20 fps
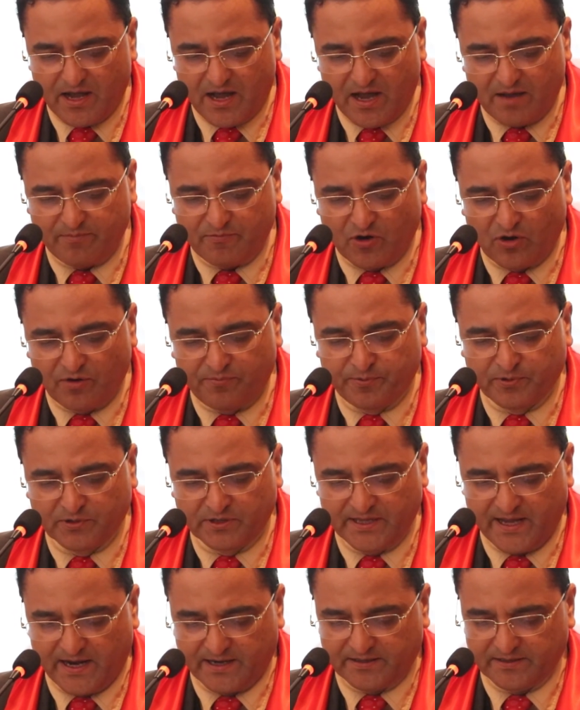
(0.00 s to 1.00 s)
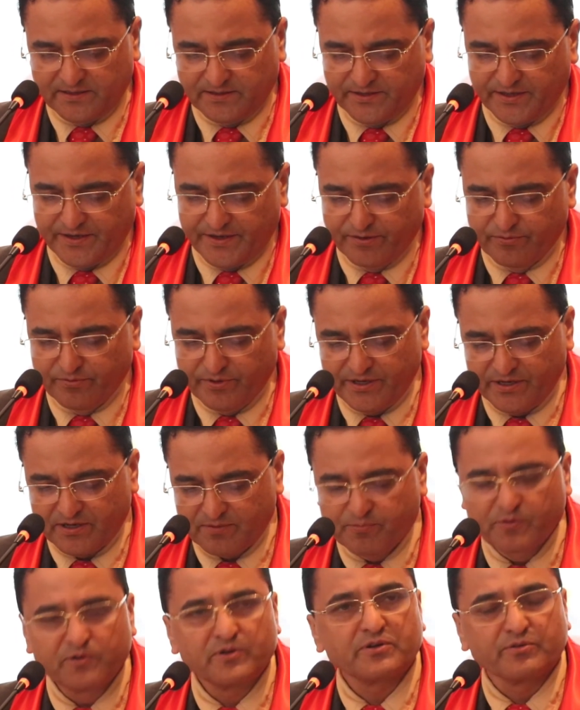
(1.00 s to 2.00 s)
I am hopeful that the new
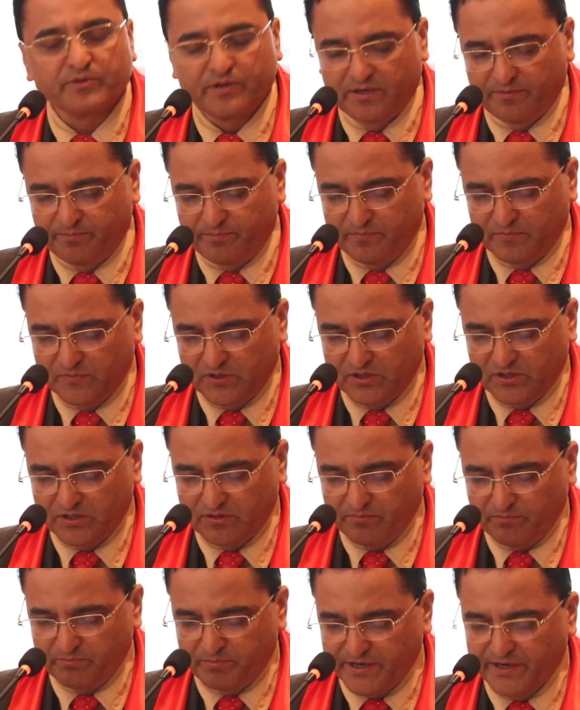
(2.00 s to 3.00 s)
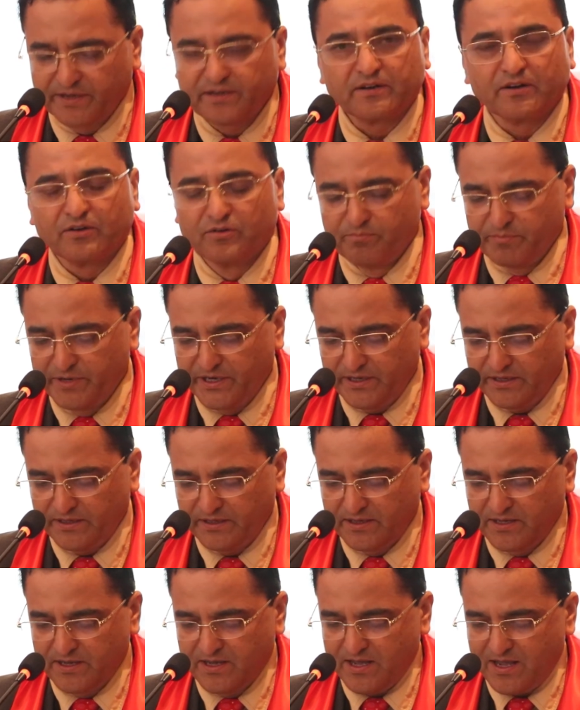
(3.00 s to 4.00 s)
airport will bring
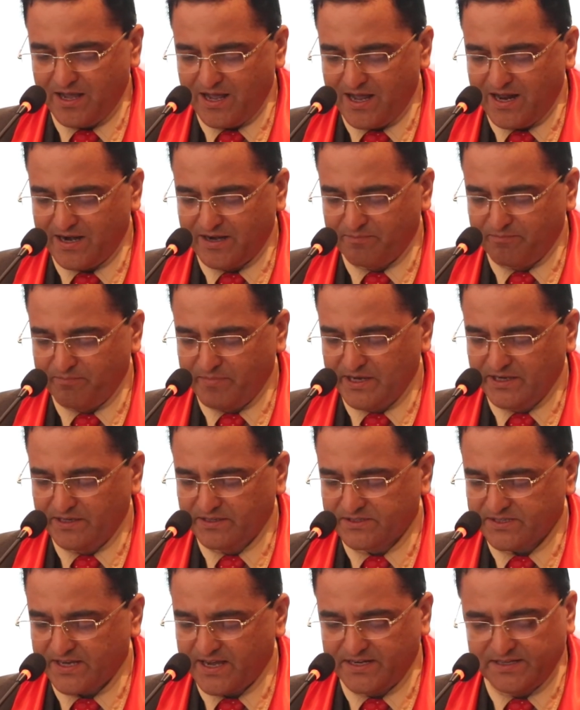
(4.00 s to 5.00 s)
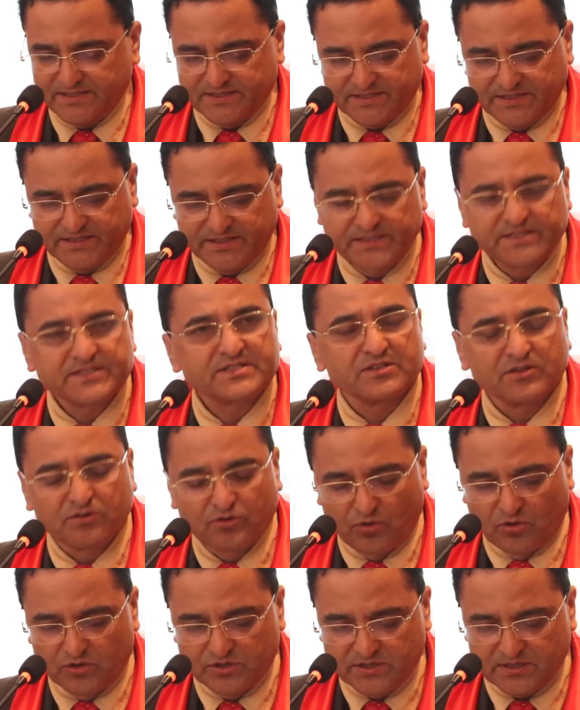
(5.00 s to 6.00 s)
Lumbini and many Chinese cities
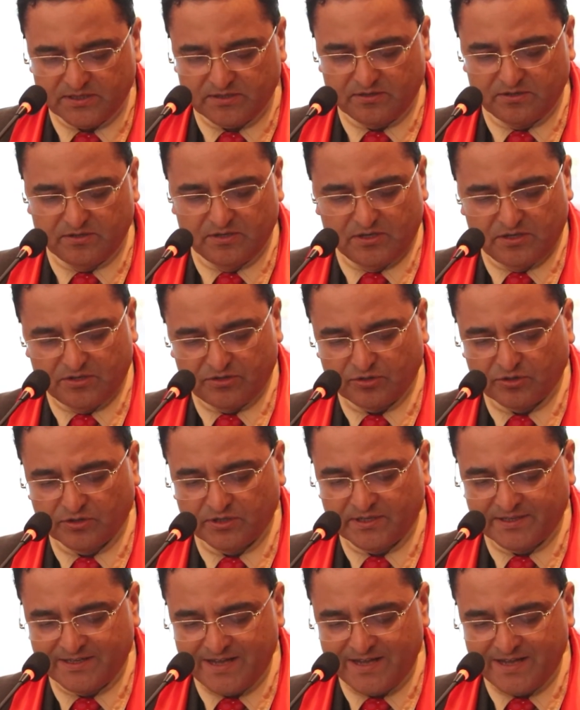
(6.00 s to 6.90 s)
closer to the